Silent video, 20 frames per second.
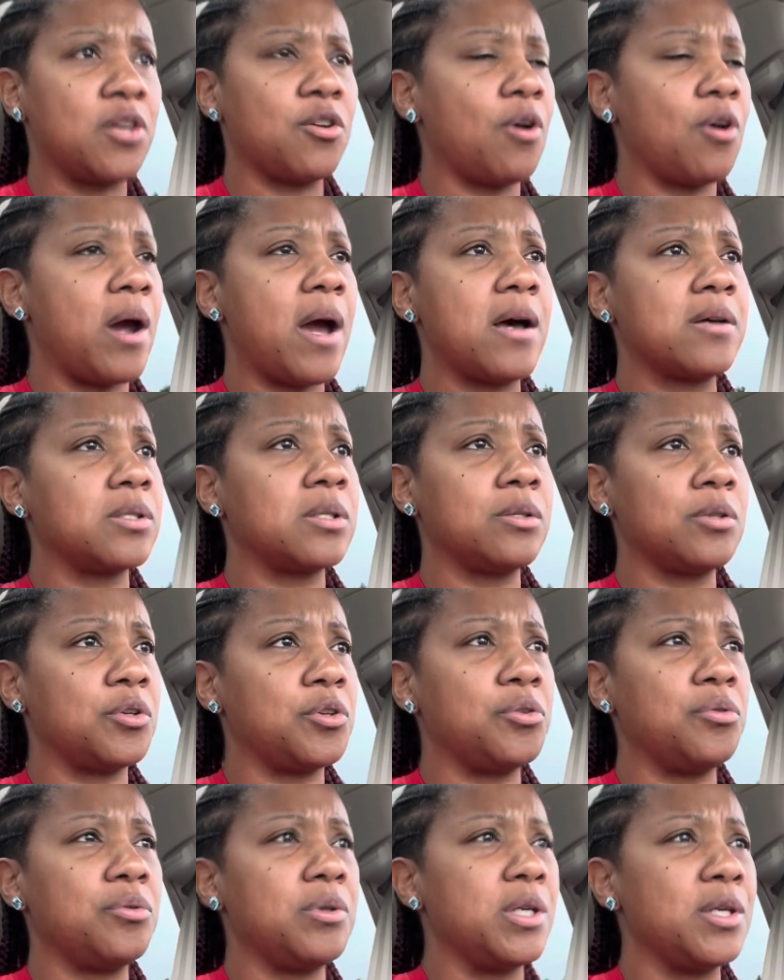your house
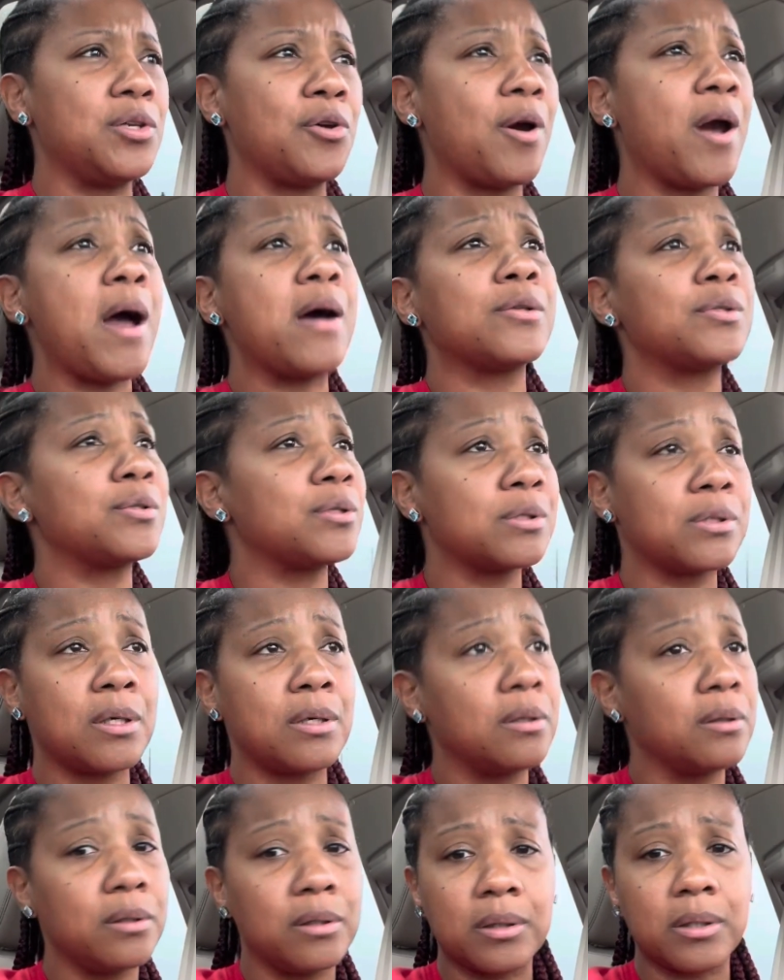look unique. Your house is
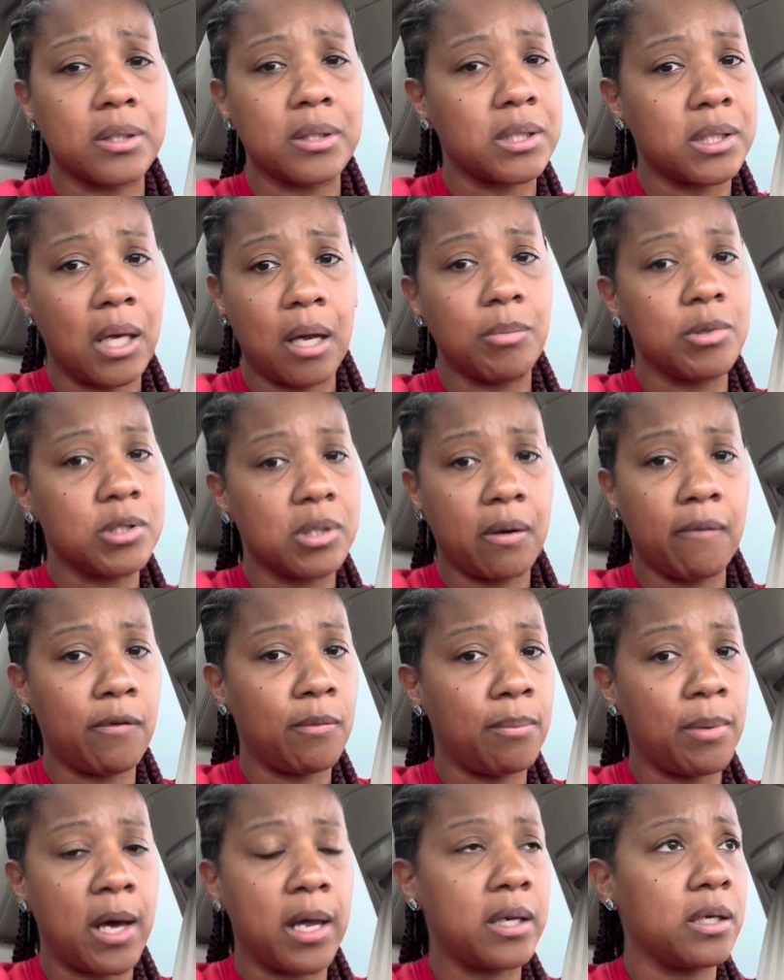going to look the same as
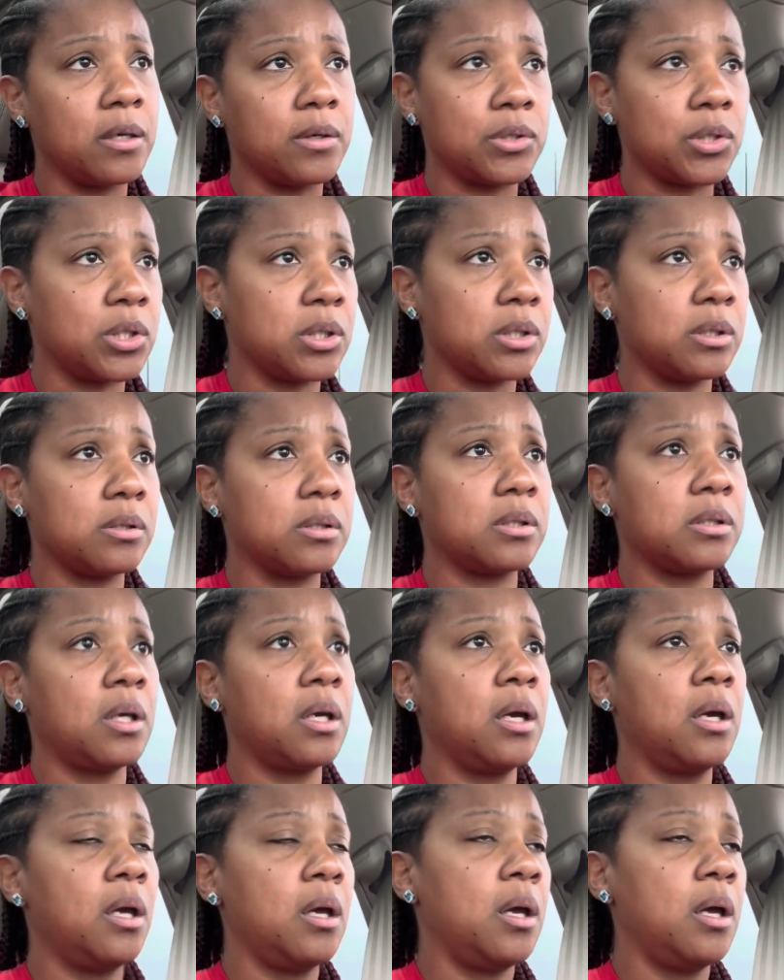everybody else's.
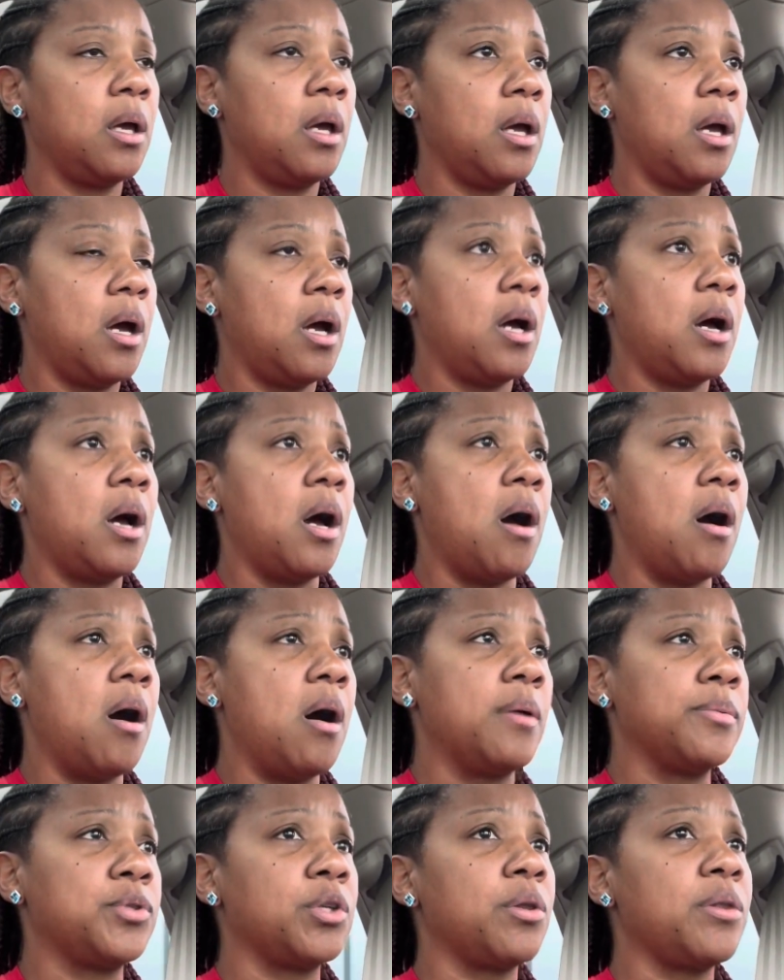
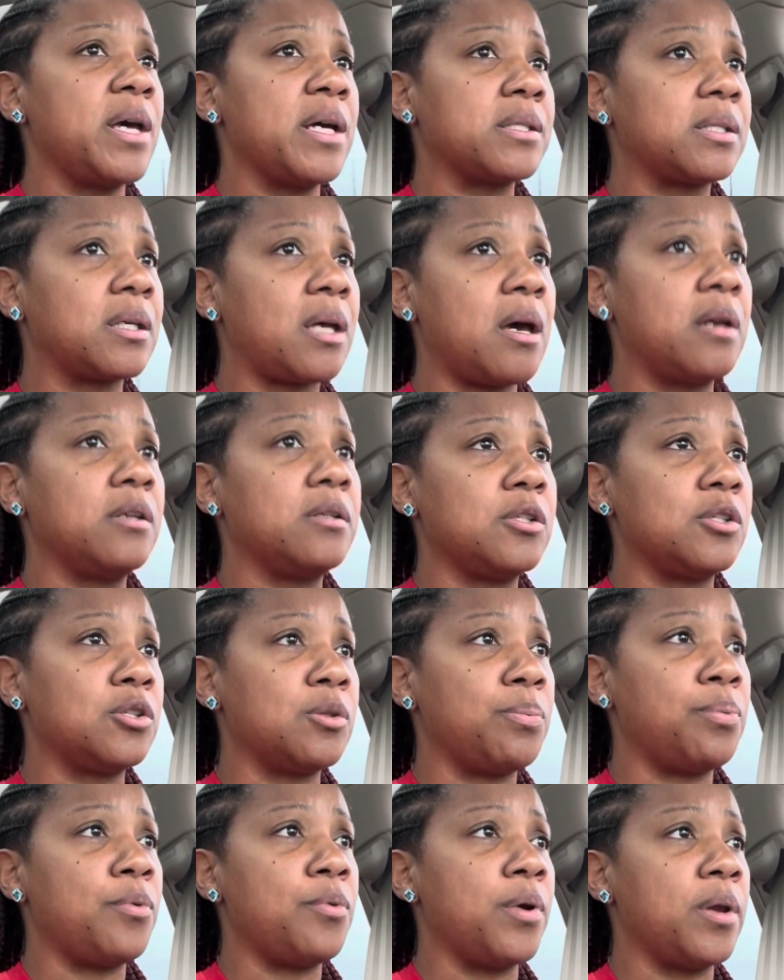So that's kind of
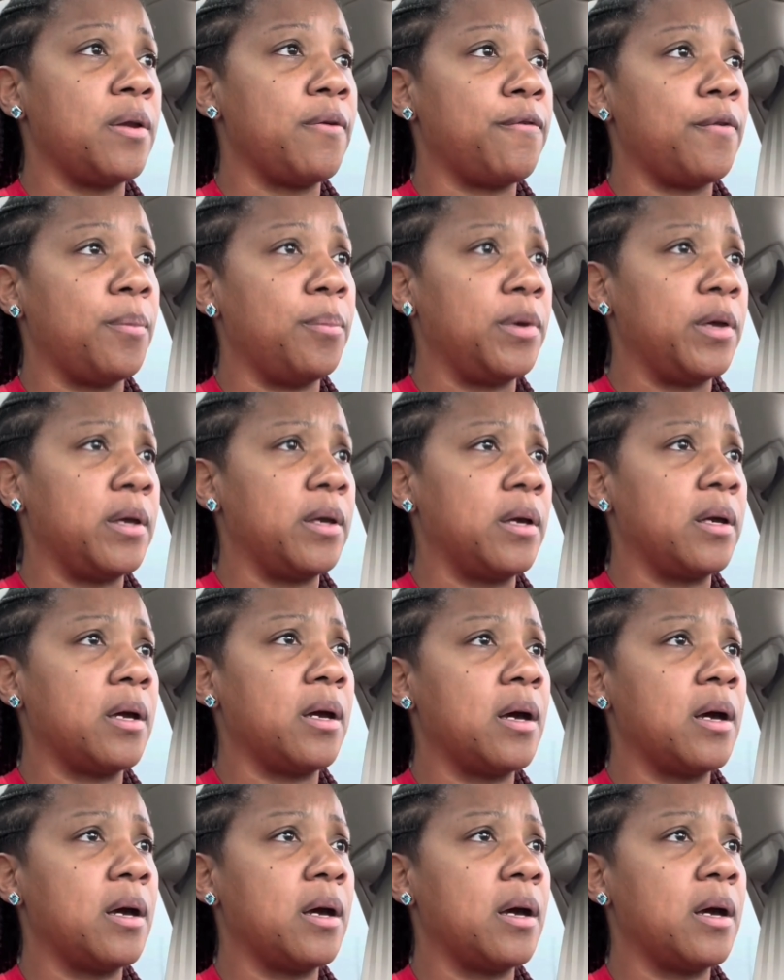disappointing for me.